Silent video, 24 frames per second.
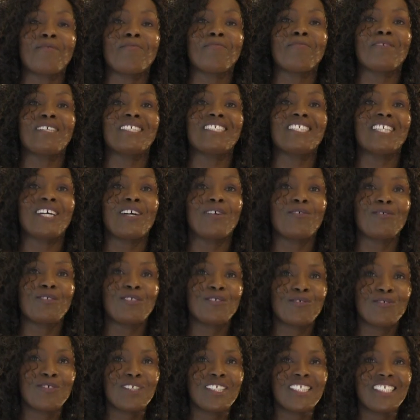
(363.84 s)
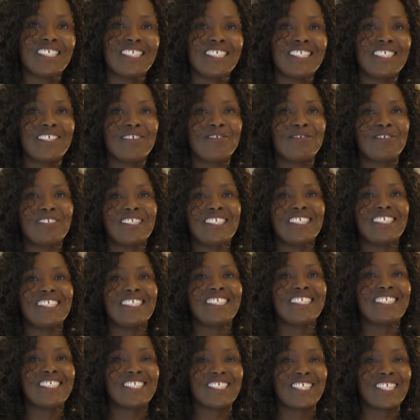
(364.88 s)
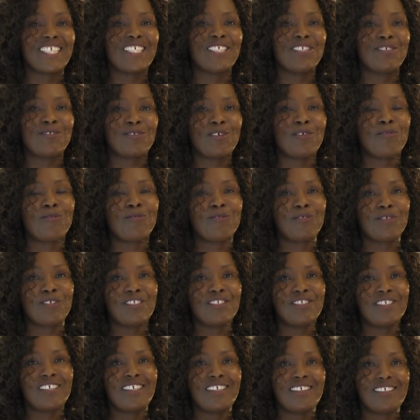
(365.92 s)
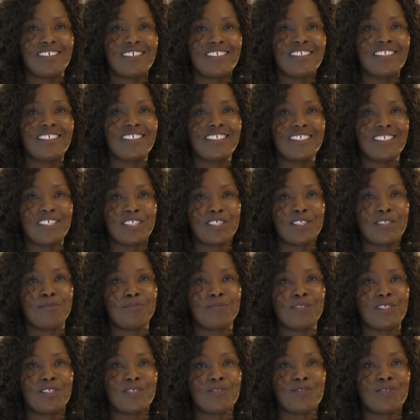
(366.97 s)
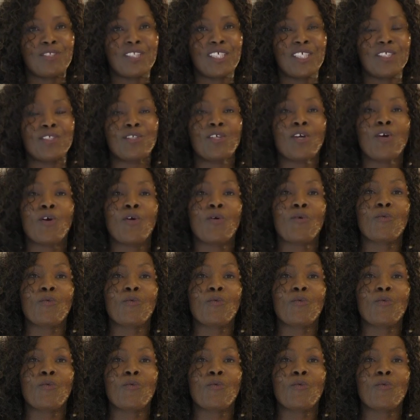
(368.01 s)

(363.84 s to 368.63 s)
but I will really definitely try to avoid reading the scripture so that